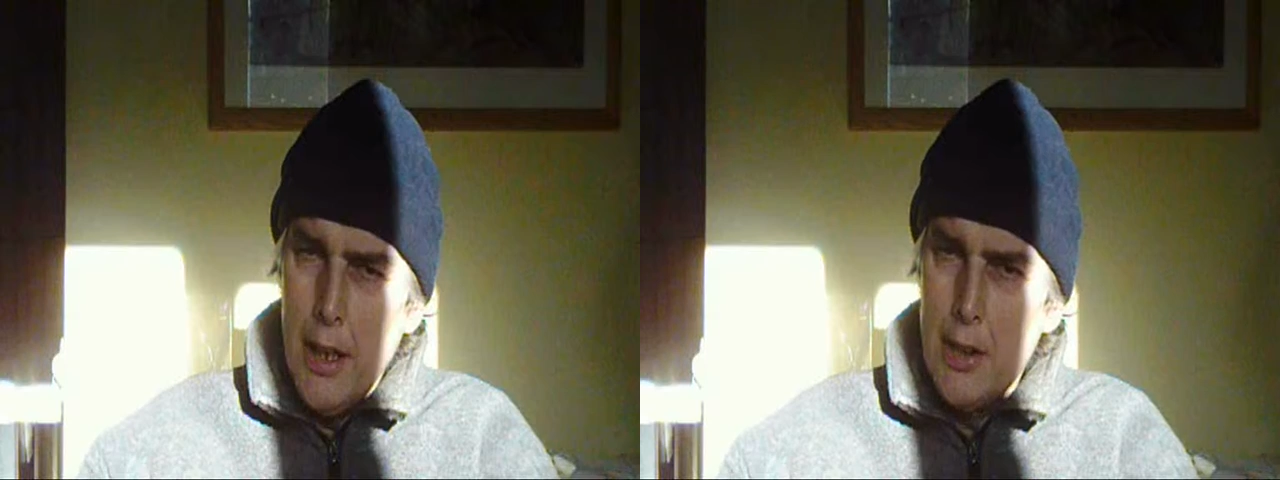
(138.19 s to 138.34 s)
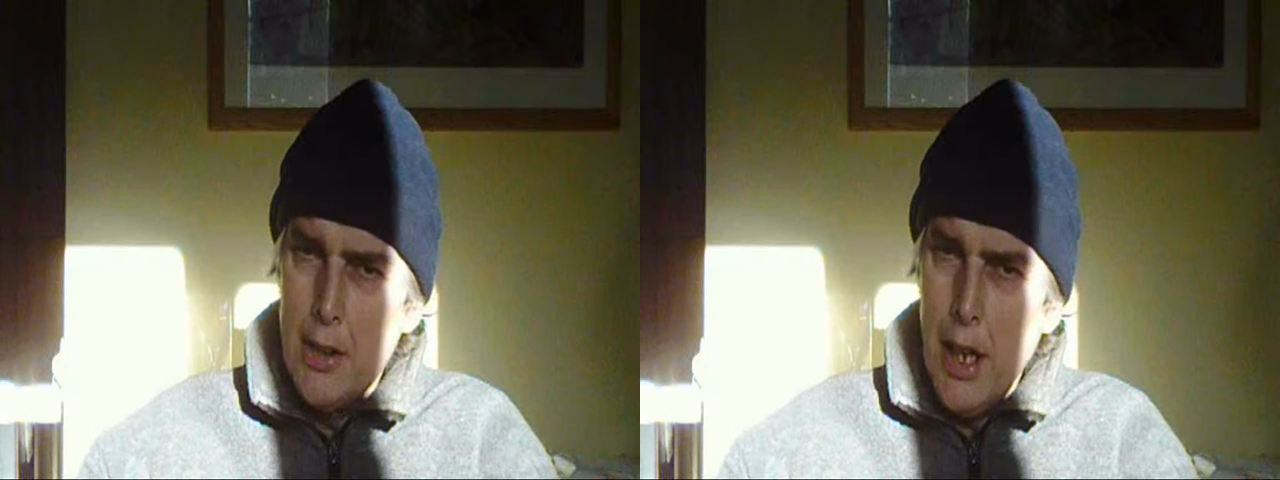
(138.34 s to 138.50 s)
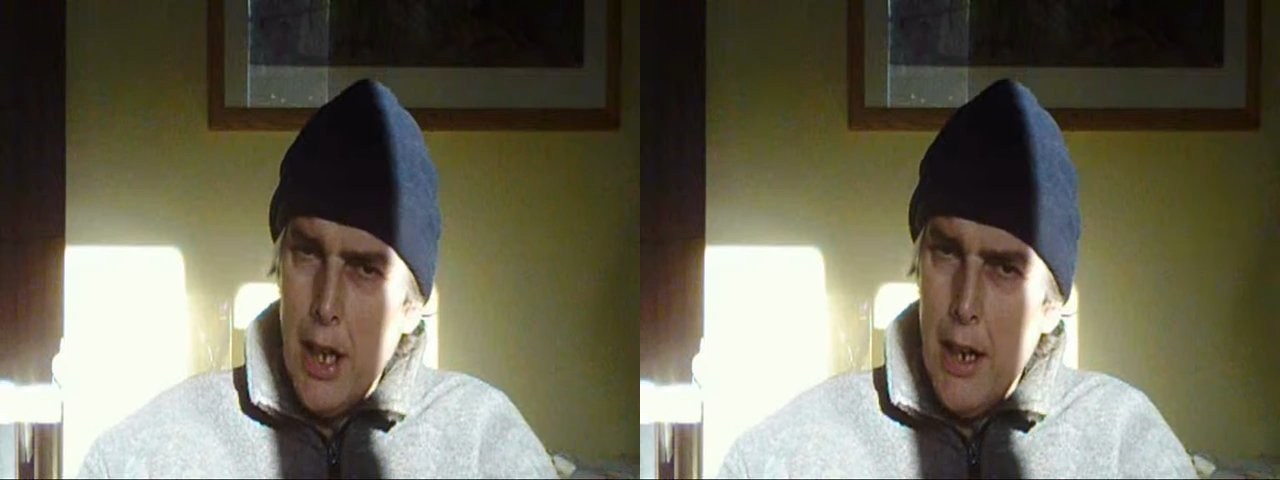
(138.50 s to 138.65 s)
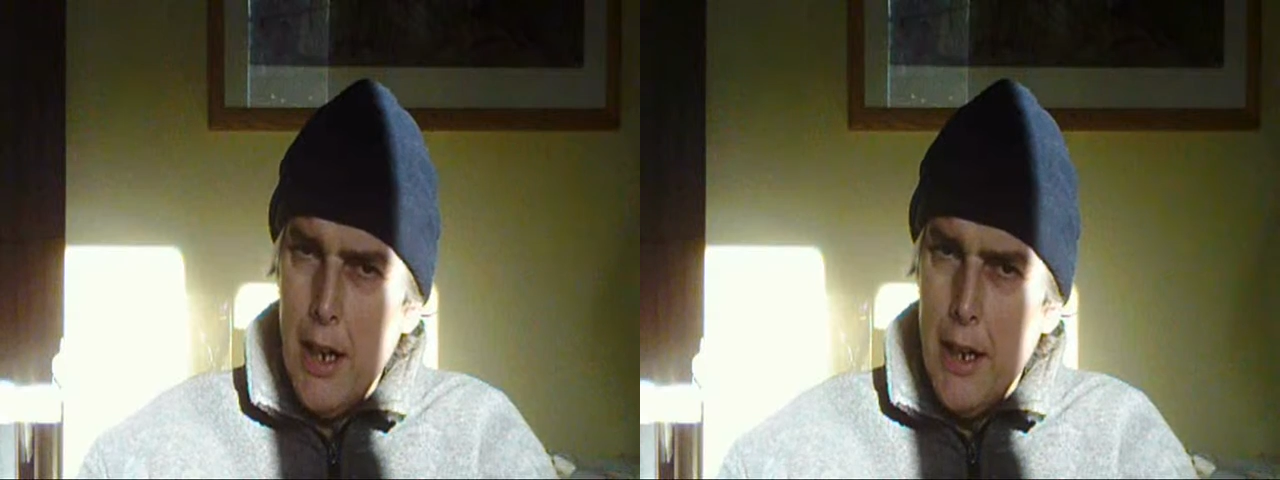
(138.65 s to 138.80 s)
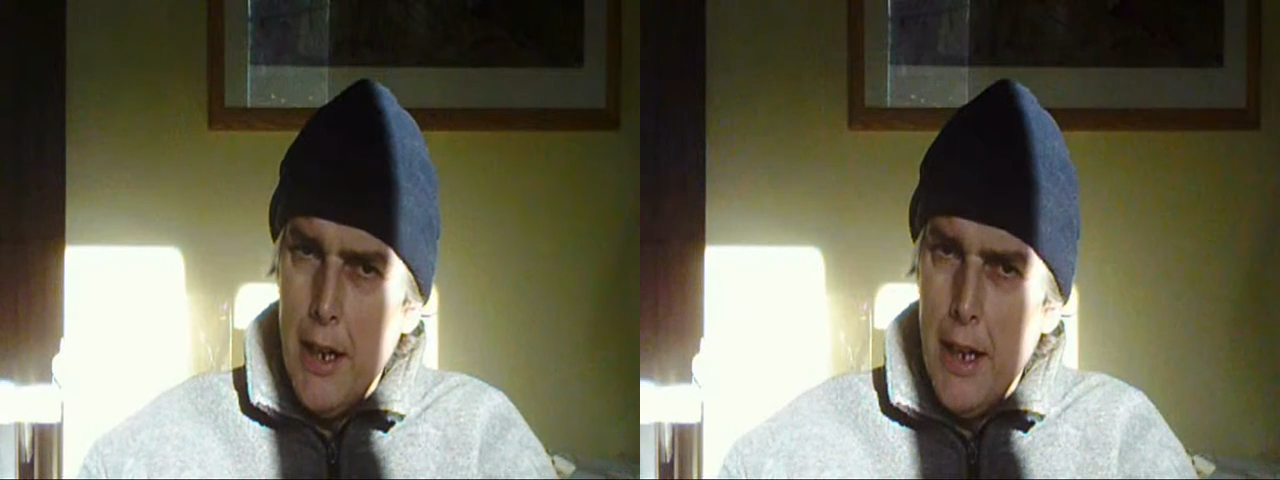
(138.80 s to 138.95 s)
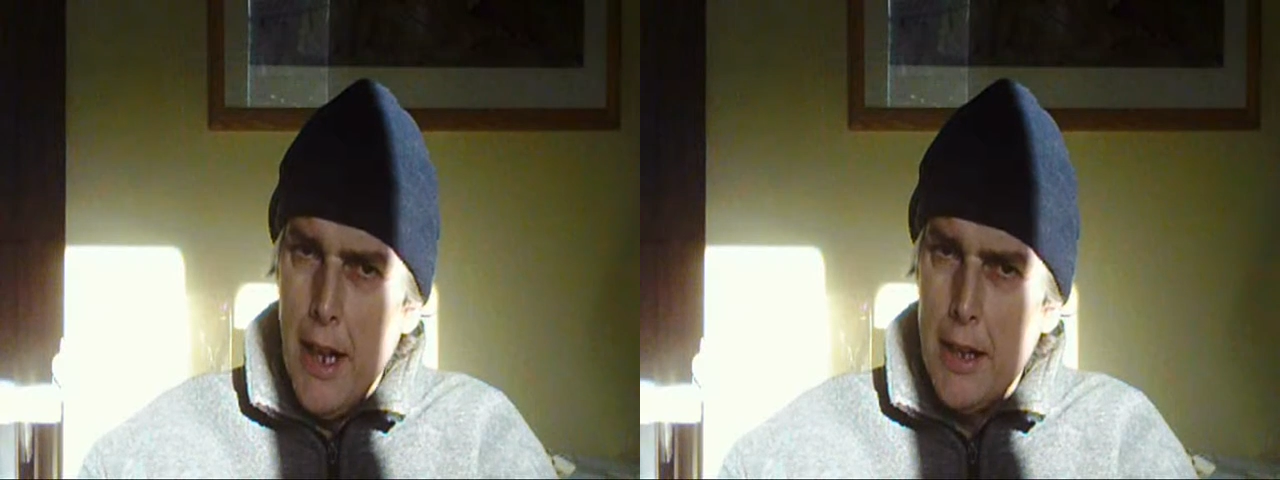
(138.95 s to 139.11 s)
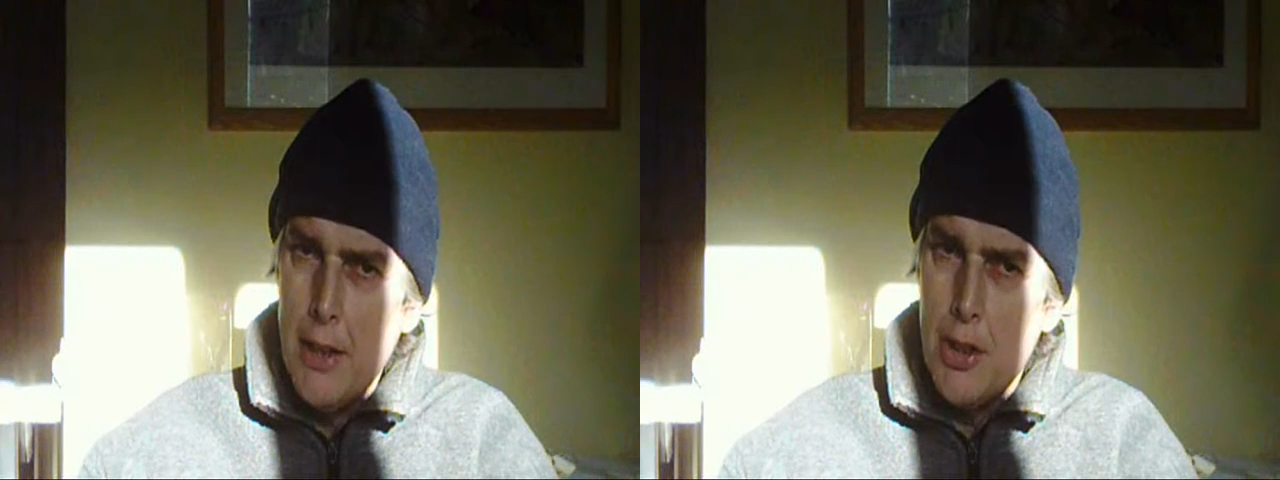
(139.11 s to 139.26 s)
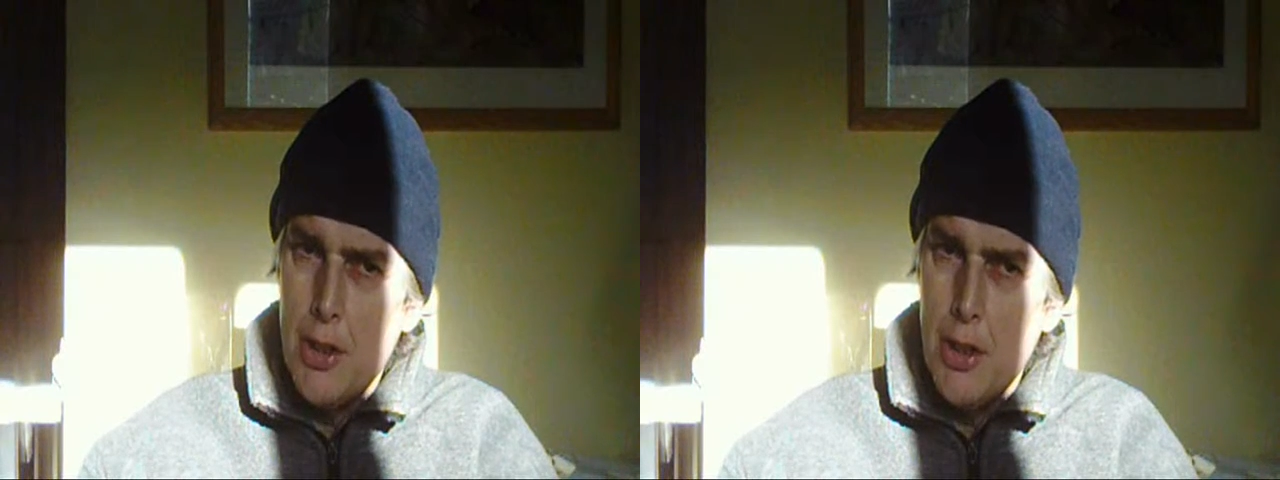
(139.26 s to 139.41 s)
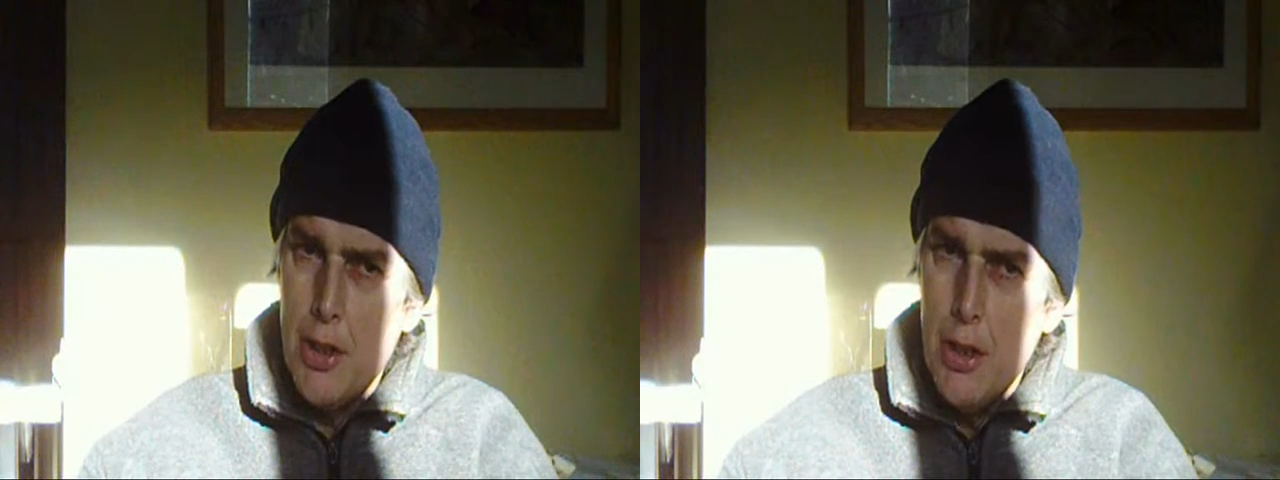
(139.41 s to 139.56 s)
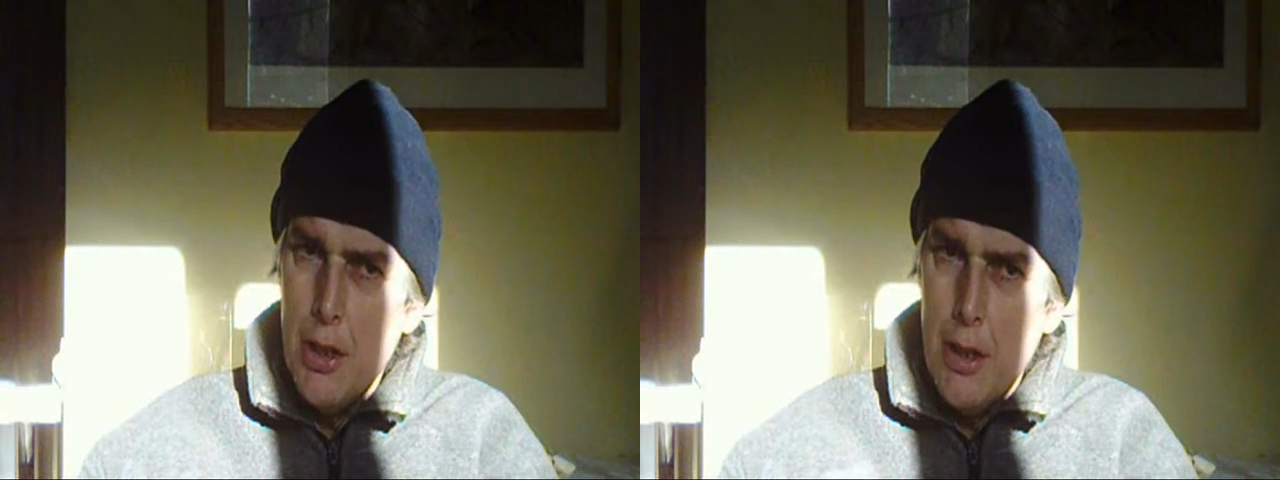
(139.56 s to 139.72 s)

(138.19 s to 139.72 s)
exactly as